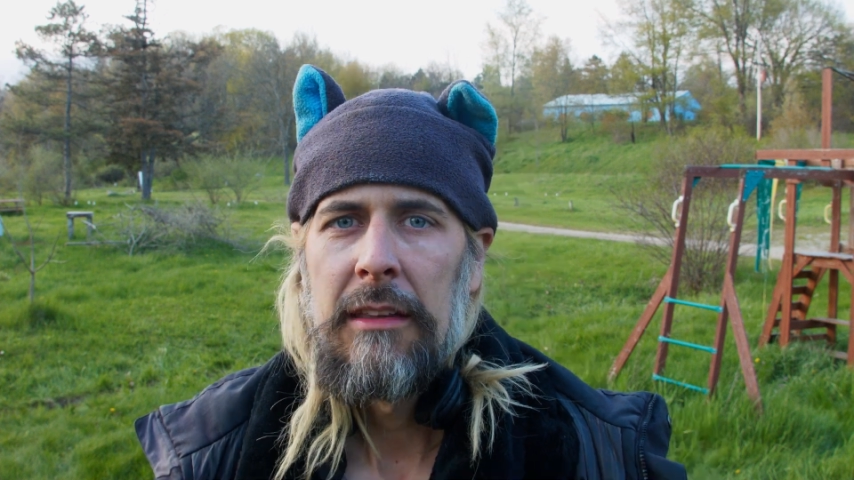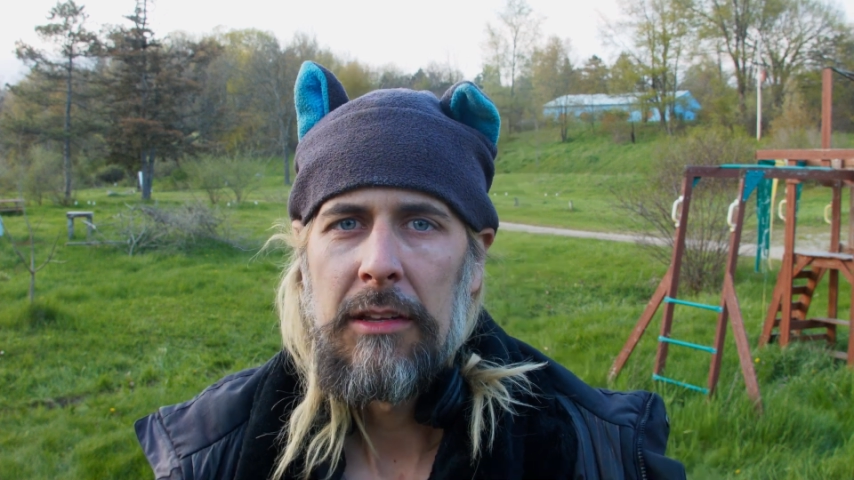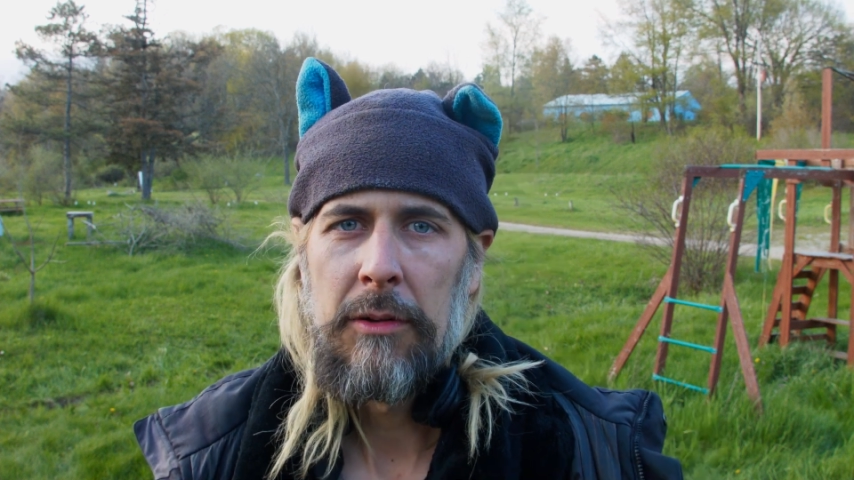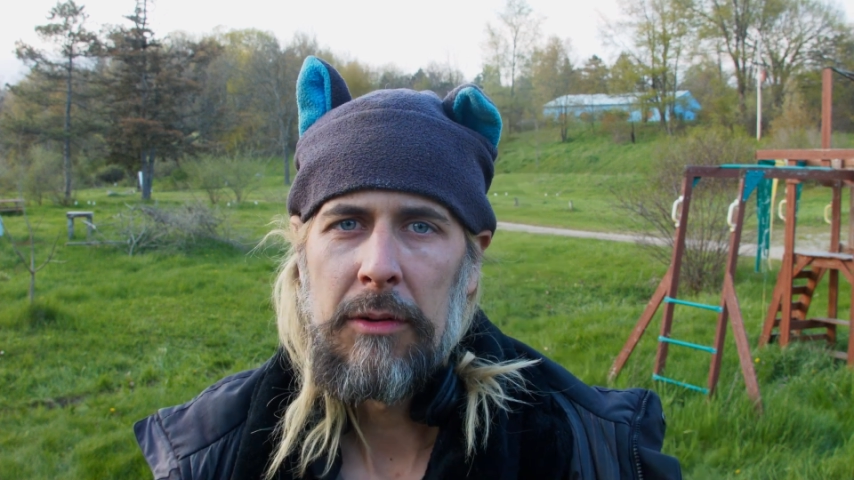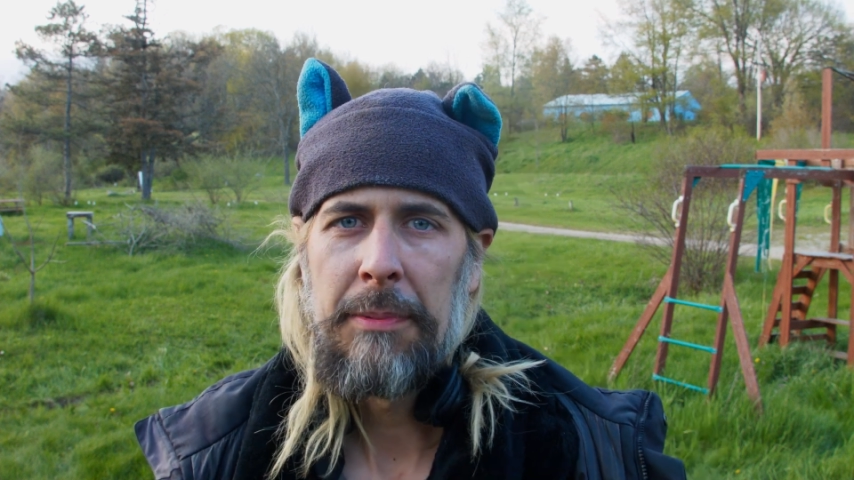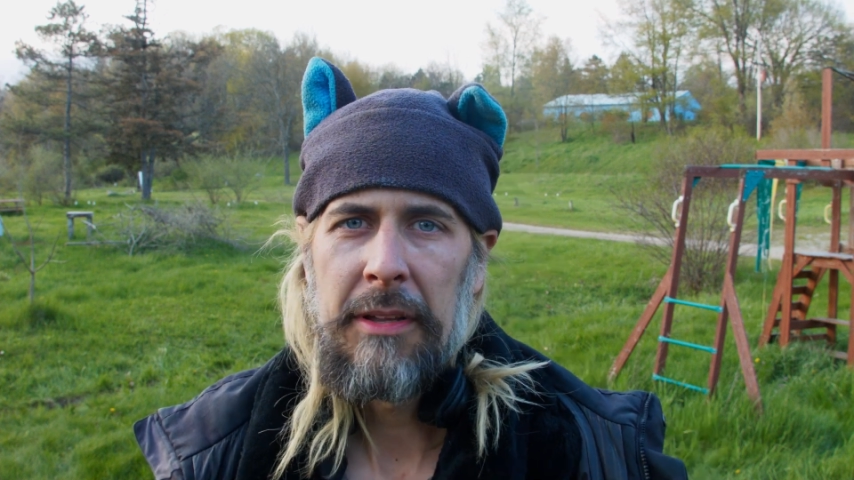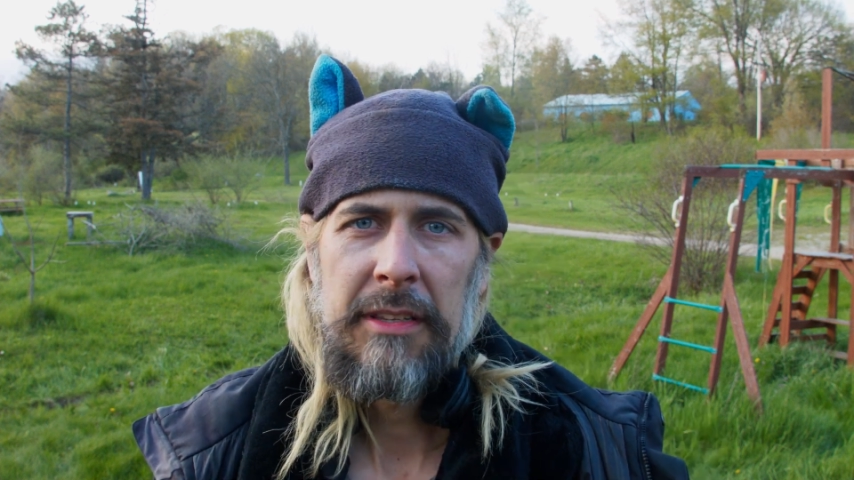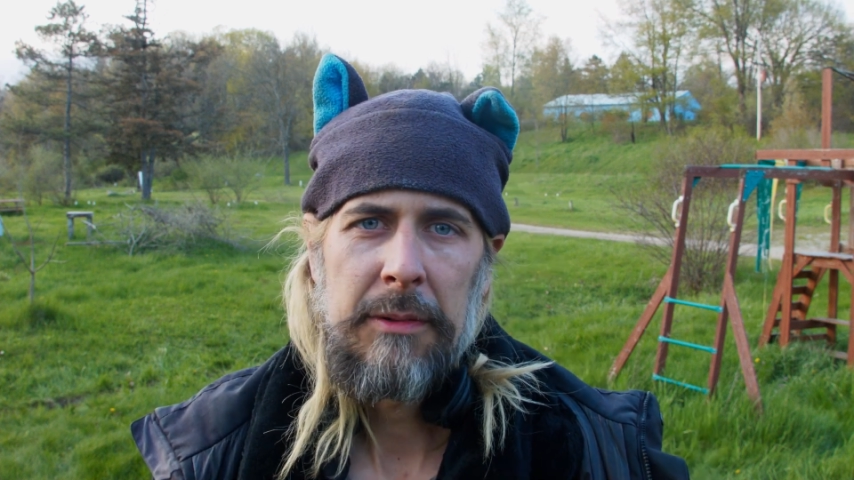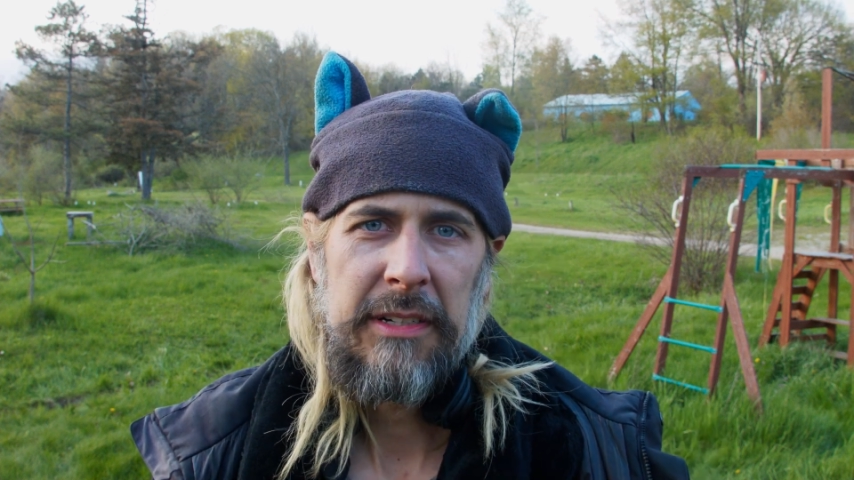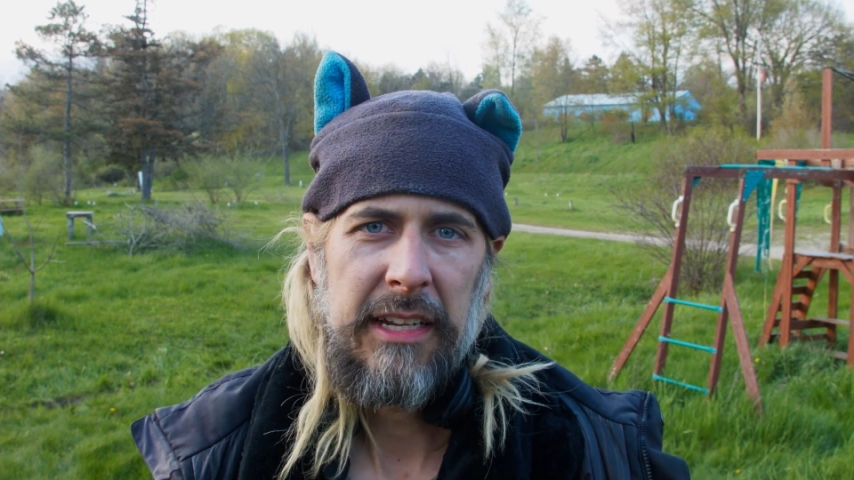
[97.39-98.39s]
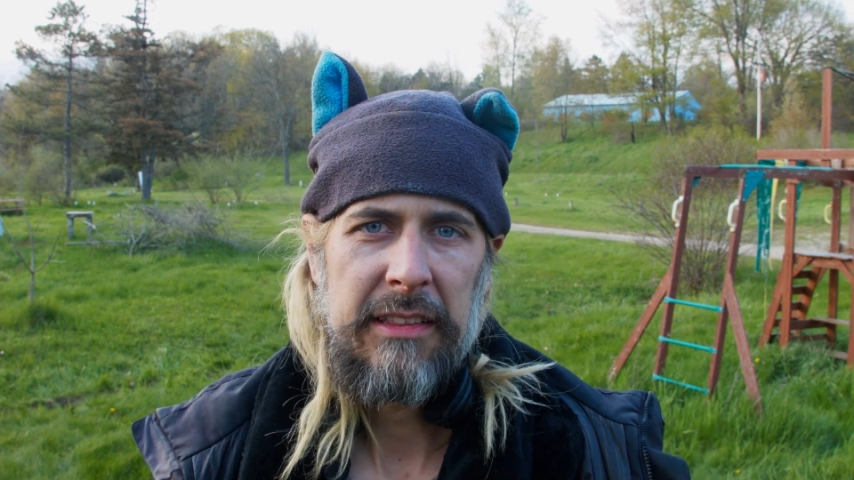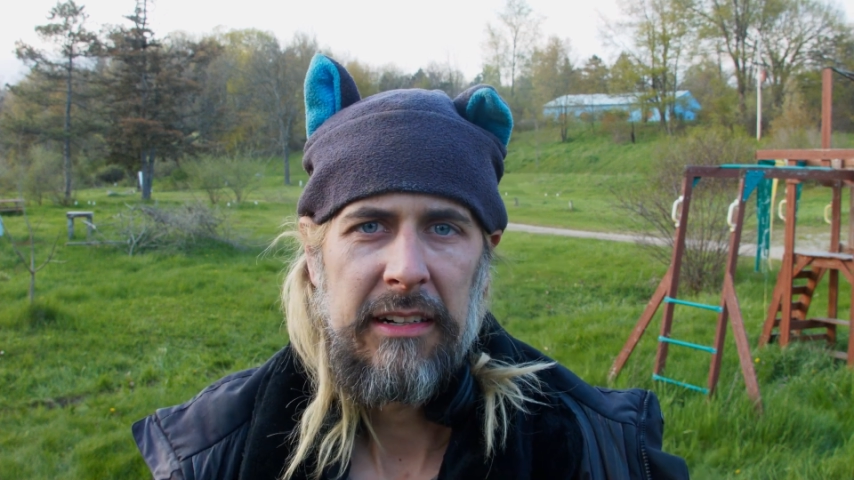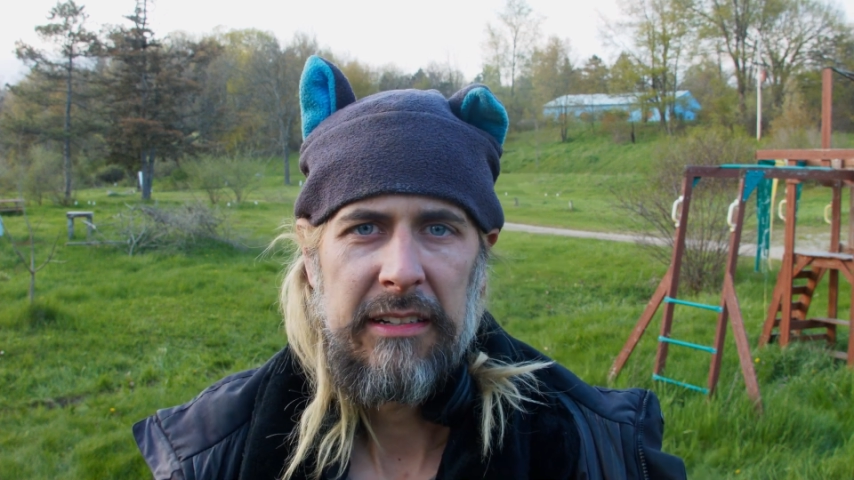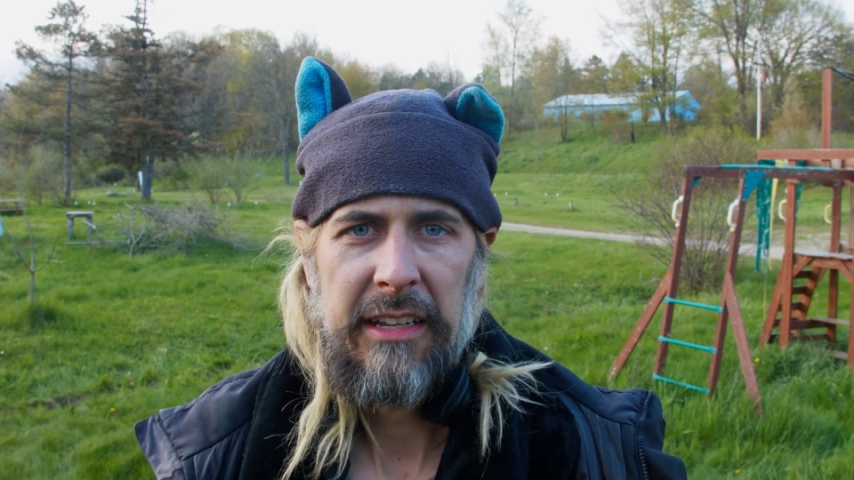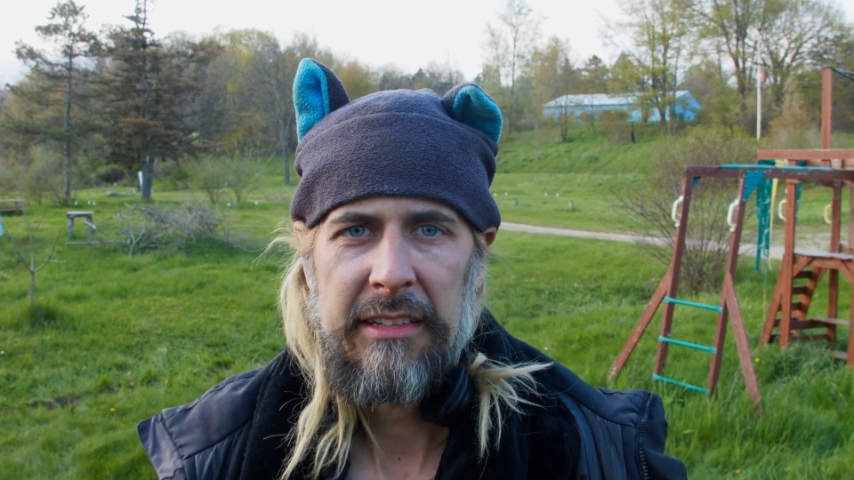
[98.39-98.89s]
So we pulled the switch out
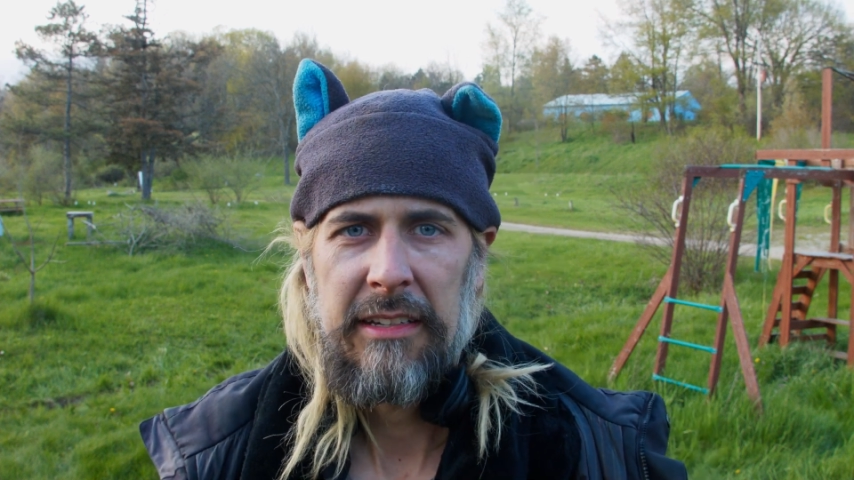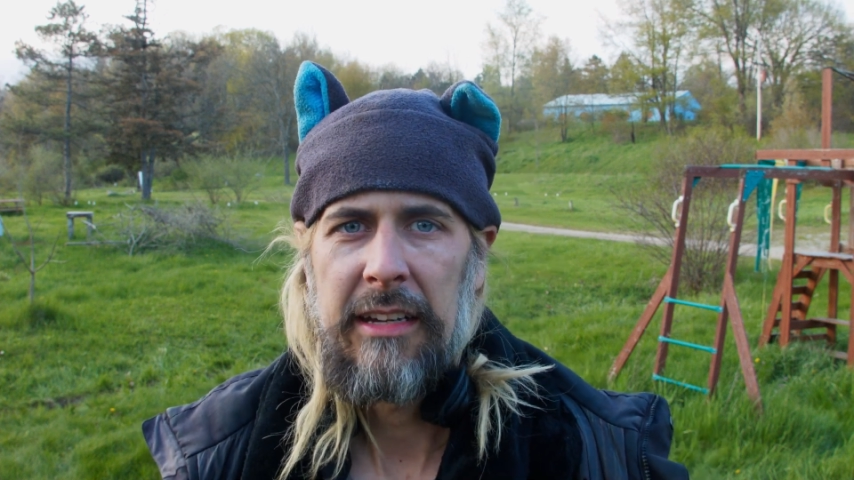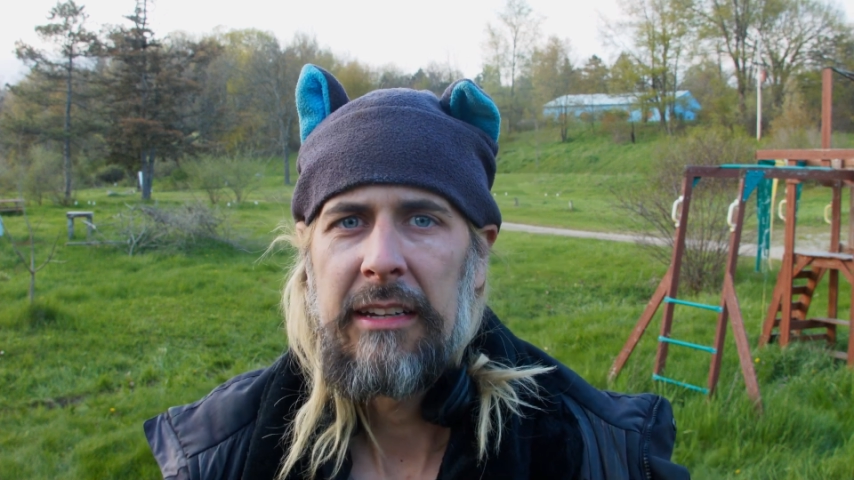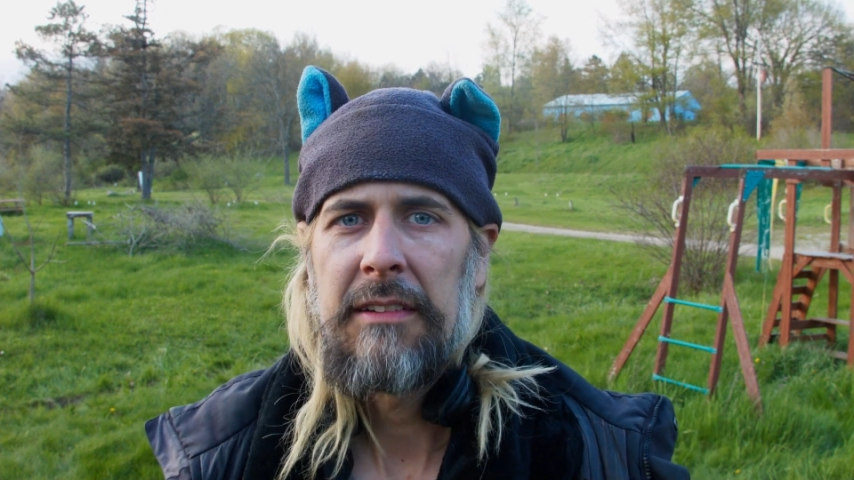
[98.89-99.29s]
there, tested it,